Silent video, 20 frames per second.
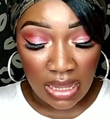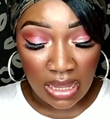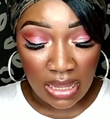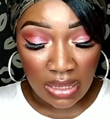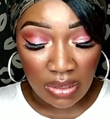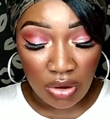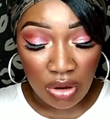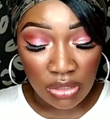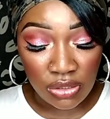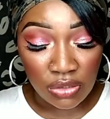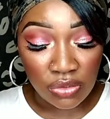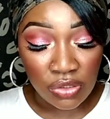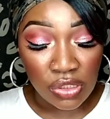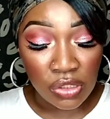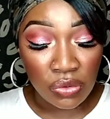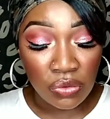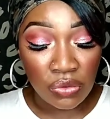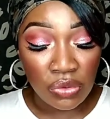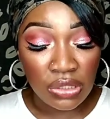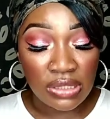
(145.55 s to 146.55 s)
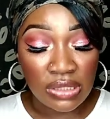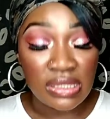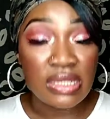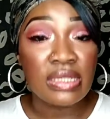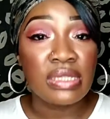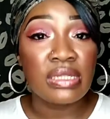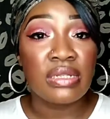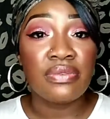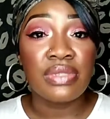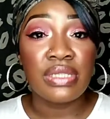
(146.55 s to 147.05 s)
and also too the
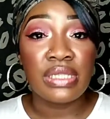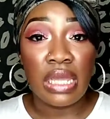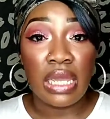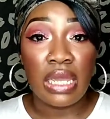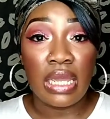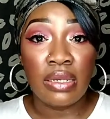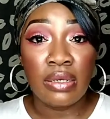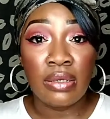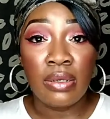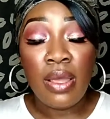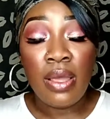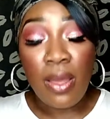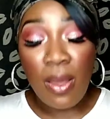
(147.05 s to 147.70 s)
sensitive skin,